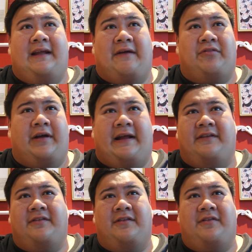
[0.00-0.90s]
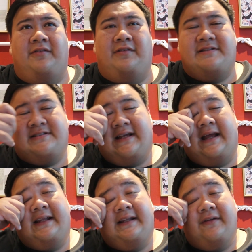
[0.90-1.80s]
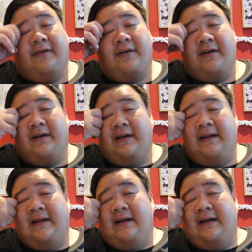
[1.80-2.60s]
you have to enter through the side door,